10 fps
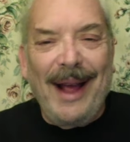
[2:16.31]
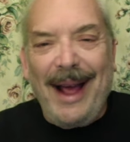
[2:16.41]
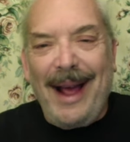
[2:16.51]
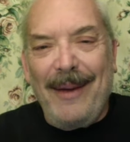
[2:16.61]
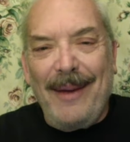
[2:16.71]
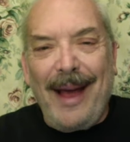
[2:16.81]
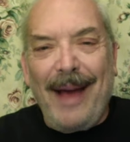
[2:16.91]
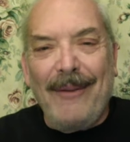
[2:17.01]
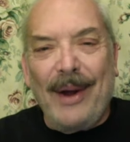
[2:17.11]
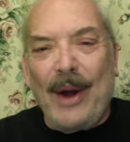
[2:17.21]

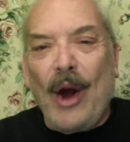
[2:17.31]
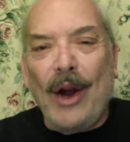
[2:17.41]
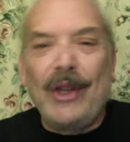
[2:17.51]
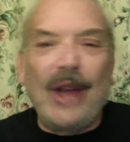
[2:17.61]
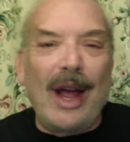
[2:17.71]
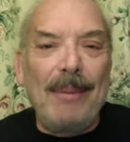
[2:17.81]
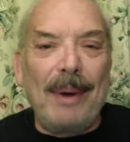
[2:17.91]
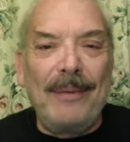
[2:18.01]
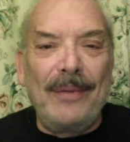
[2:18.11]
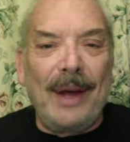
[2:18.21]
an archetype
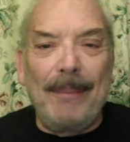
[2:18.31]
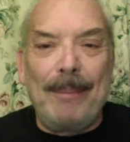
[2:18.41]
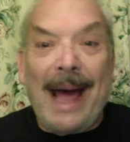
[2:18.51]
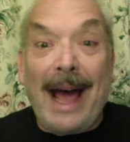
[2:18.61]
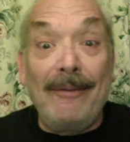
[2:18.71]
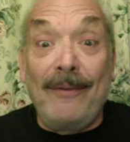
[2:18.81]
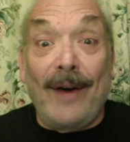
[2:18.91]
of the bad